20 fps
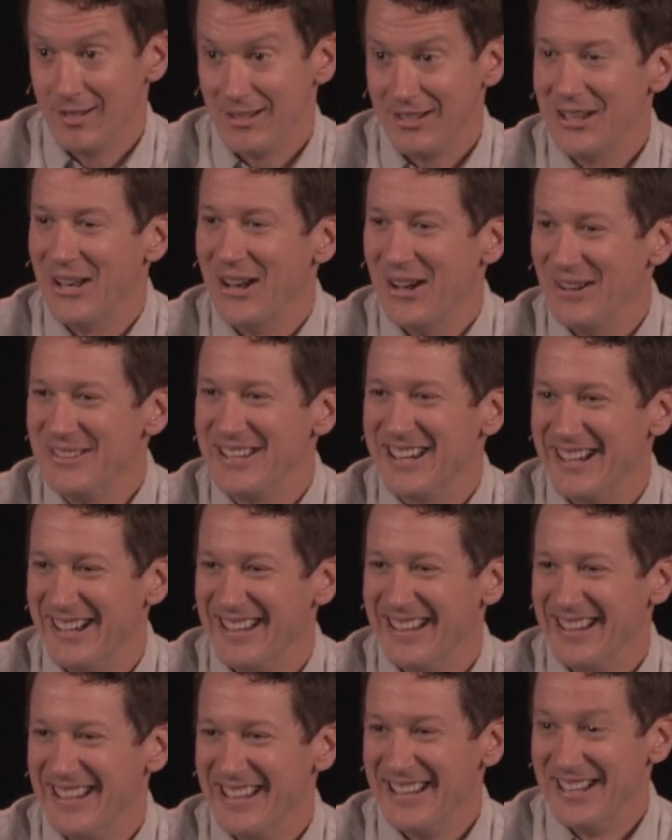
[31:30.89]
Yeah, yeah.
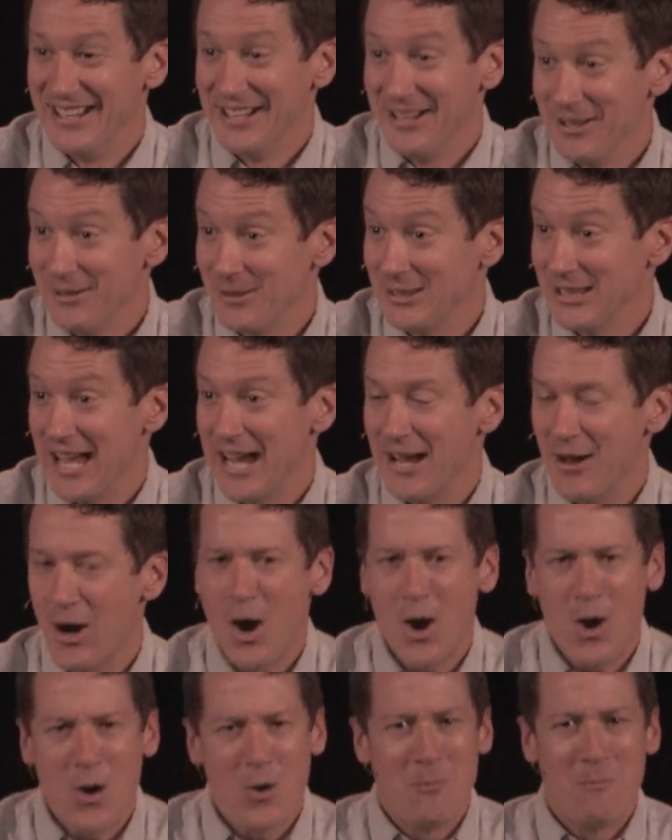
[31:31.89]
La-
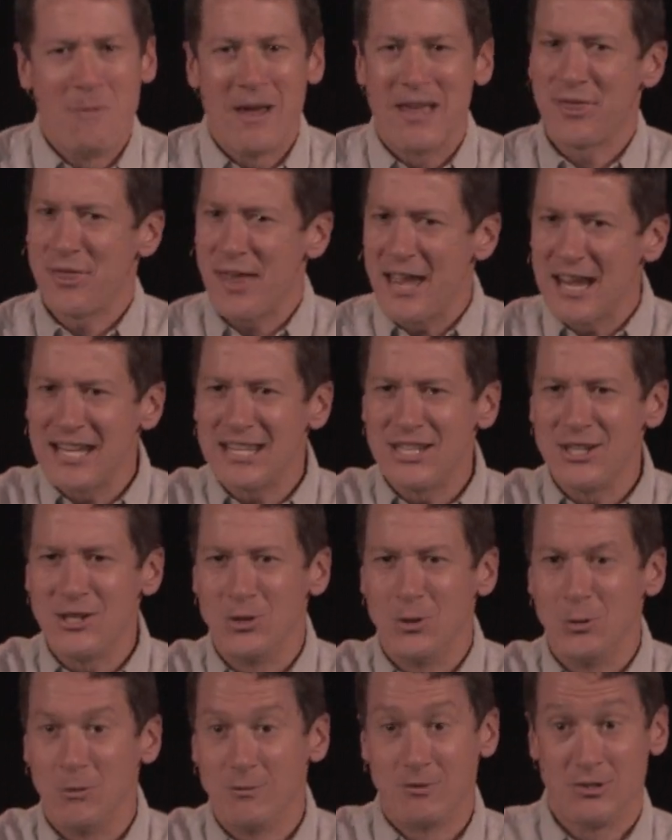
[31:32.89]
oh, thank
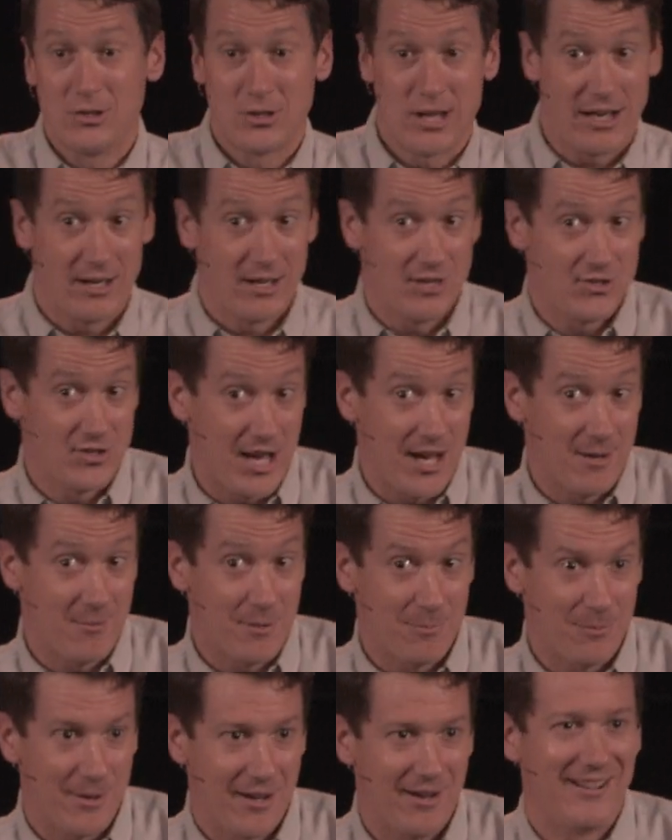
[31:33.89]
you. You got any jam
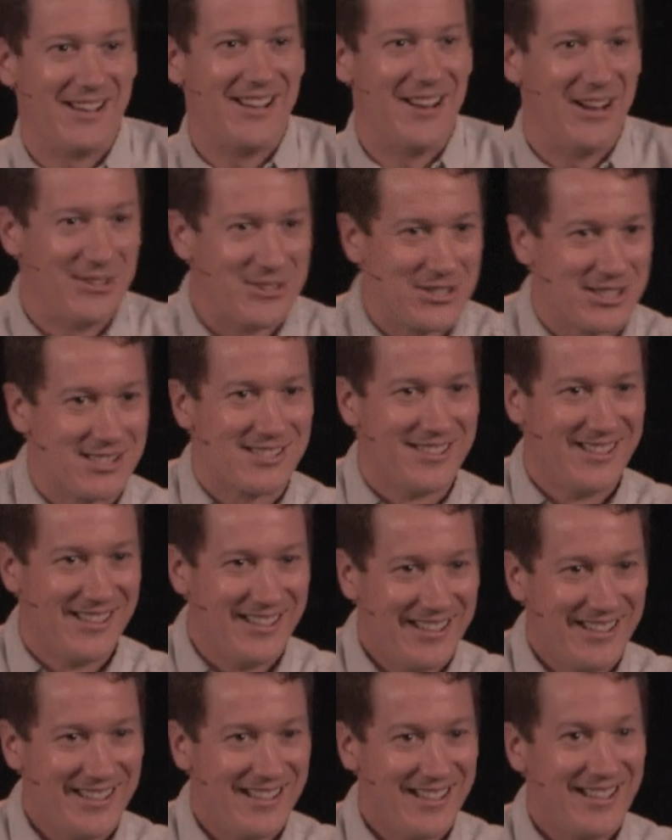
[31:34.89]
up there? You know, just
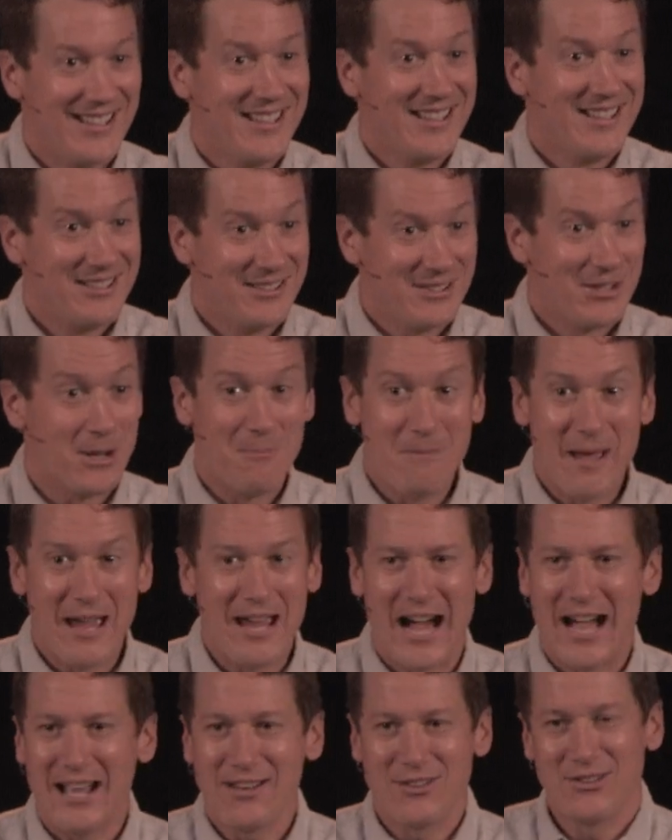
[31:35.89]

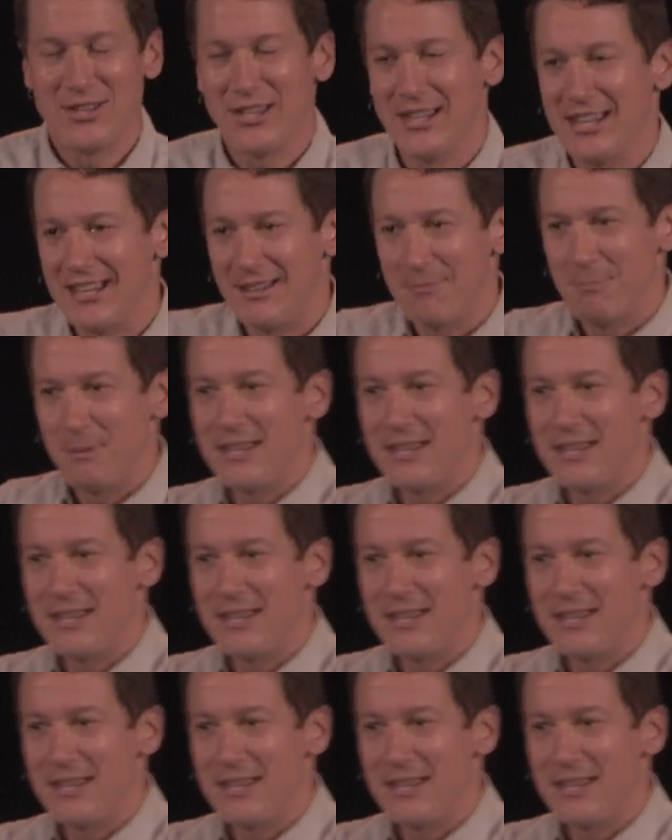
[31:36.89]
but